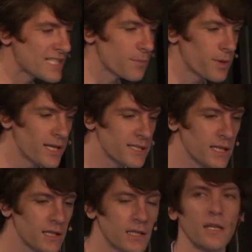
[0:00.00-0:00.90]
it been
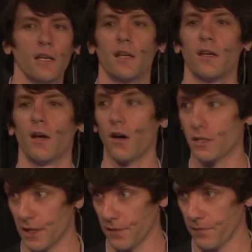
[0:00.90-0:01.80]
easy?
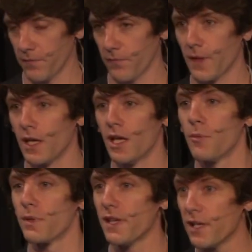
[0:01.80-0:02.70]
Hardly.
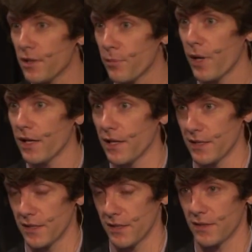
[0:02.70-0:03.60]
But the
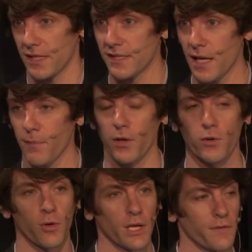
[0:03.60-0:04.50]
independence to set my own
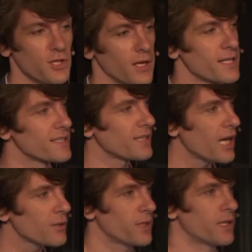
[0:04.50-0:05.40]
creative agenda has
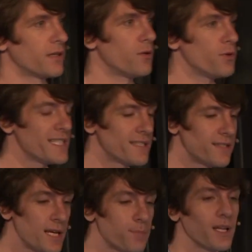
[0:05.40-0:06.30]
allowed me to do these
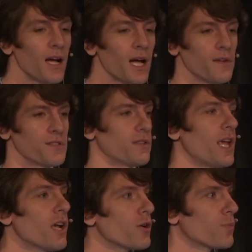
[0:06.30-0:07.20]
deep dives and
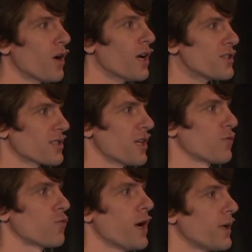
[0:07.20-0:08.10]
take on projects like
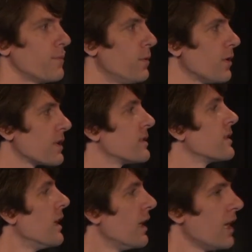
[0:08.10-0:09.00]
writing books
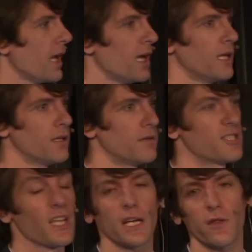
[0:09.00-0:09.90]
and
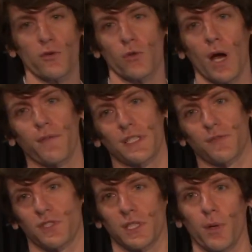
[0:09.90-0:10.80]
designing those graphics
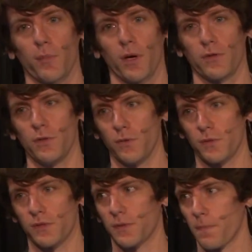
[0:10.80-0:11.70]
for Sleeping Bear
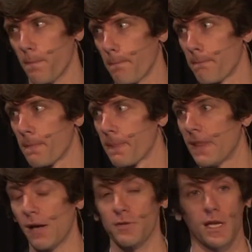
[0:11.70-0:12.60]
Dunes.
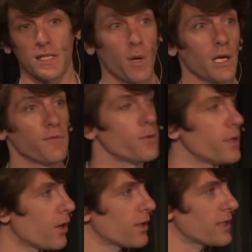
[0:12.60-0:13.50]
Now, as many of you in the
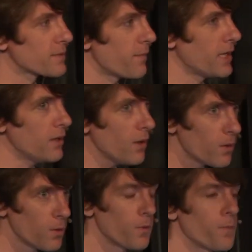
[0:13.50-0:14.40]
audience may know,